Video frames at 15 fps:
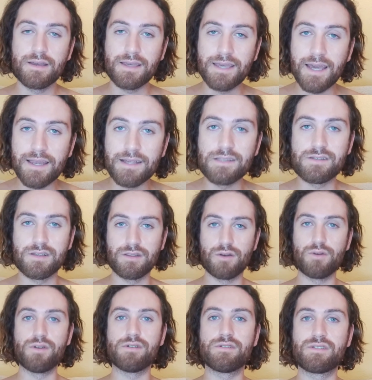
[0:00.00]
getting to know
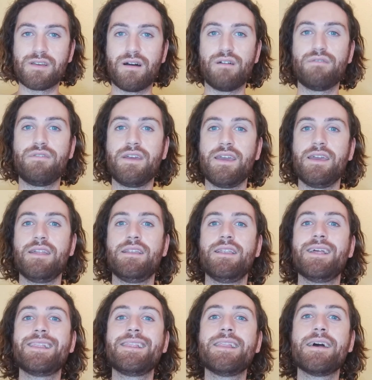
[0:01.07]
yourself, in
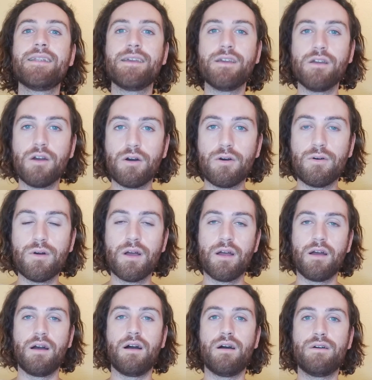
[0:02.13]
letting go
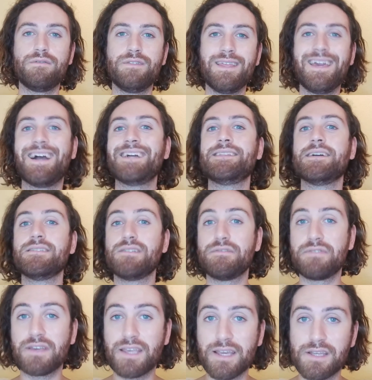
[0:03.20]
of the
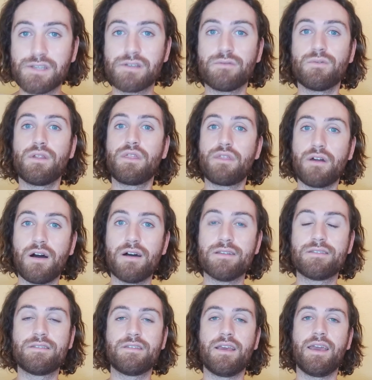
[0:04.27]
identification with
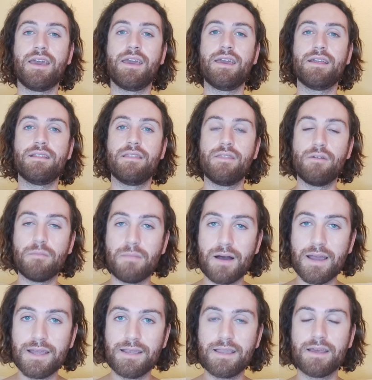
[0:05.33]
thoughts and the
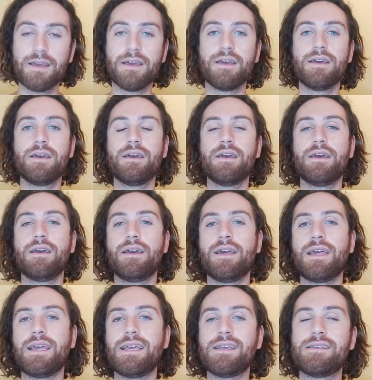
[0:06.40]
mind,
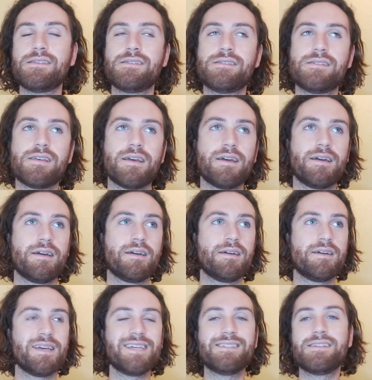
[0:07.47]
is
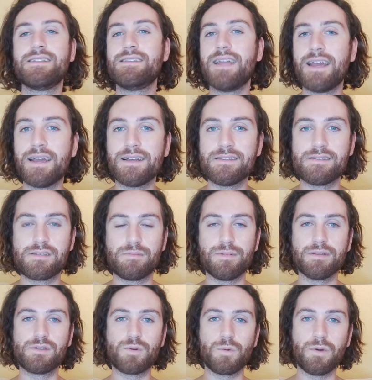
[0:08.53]
a dance
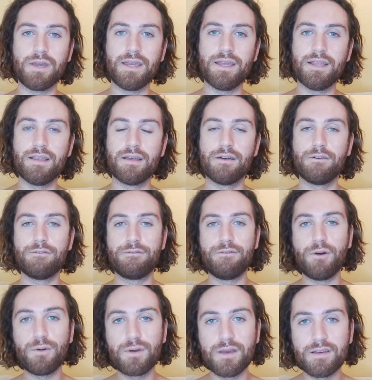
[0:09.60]
between
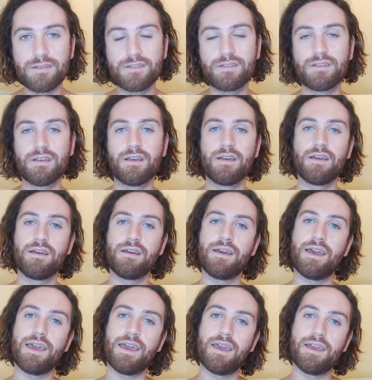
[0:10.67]
focus
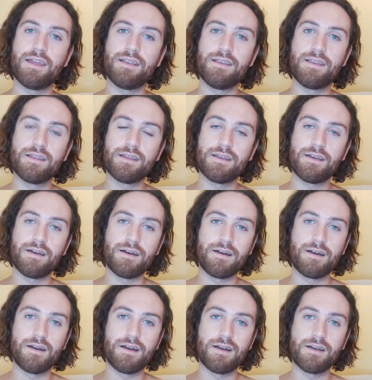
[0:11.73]
and
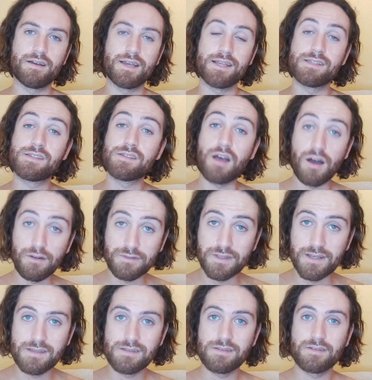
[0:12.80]

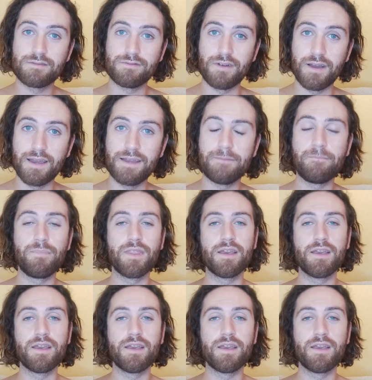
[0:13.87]
softness, right?